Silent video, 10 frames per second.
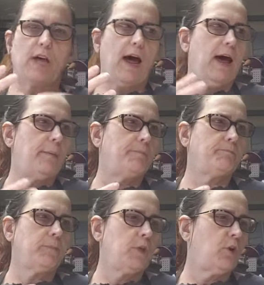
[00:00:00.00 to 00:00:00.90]

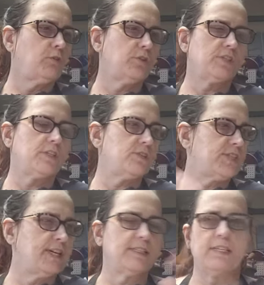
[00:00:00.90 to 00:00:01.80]
you know, there's
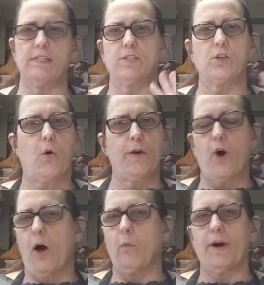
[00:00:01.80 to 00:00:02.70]
incidents going
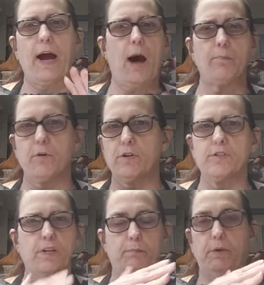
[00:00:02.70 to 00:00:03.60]
on with
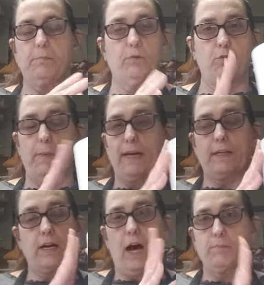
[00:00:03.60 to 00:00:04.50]
cuppers, people who make
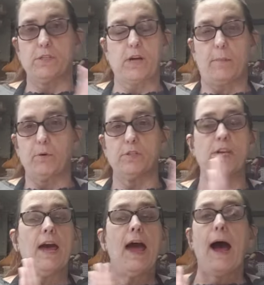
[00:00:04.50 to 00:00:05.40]
the cuppers,
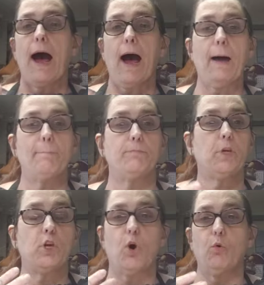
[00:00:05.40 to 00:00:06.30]

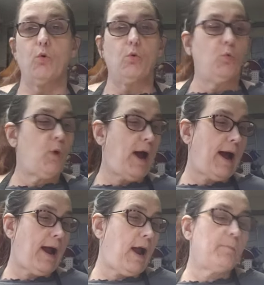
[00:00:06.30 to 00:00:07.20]
you know, who
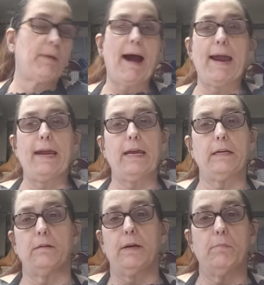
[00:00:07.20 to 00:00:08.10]
are
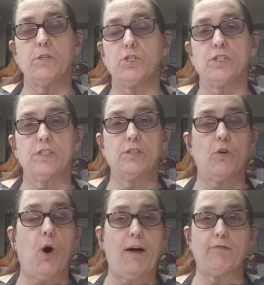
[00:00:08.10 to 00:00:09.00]
buying images
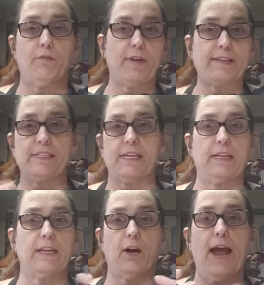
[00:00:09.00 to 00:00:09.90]
off of Etsy
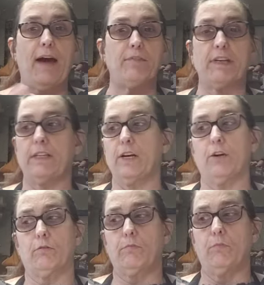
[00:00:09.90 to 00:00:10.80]
and they're having their